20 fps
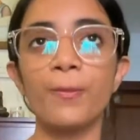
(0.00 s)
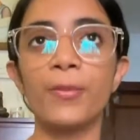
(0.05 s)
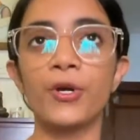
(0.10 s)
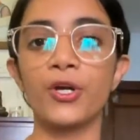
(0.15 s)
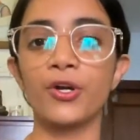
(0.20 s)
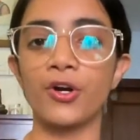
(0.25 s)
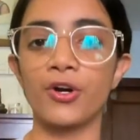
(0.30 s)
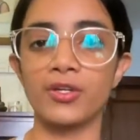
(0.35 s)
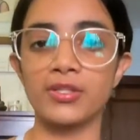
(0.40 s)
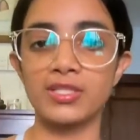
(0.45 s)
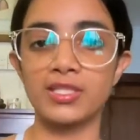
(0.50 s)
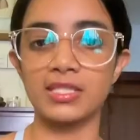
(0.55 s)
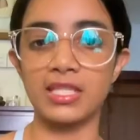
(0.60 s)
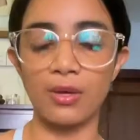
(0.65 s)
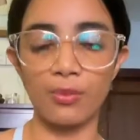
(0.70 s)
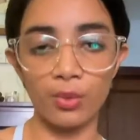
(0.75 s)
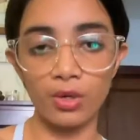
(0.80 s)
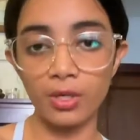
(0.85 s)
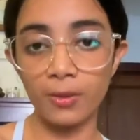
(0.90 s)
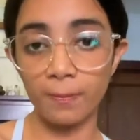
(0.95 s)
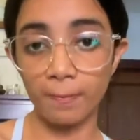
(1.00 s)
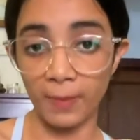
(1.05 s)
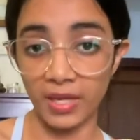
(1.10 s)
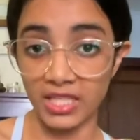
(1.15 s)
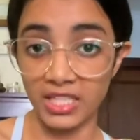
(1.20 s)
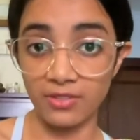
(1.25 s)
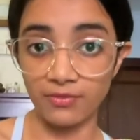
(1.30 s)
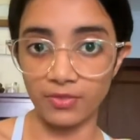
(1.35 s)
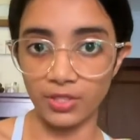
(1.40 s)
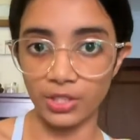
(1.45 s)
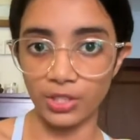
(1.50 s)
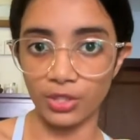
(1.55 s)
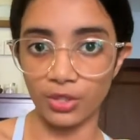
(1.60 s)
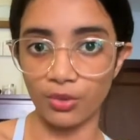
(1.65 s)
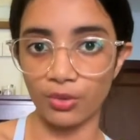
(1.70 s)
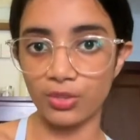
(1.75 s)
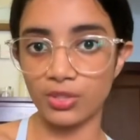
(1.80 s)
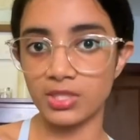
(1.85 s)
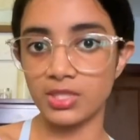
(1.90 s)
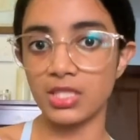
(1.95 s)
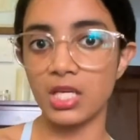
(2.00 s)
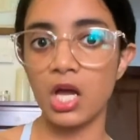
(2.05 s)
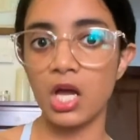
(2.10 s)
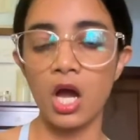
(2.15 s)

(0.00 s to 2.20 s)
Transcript: because there weren't many videos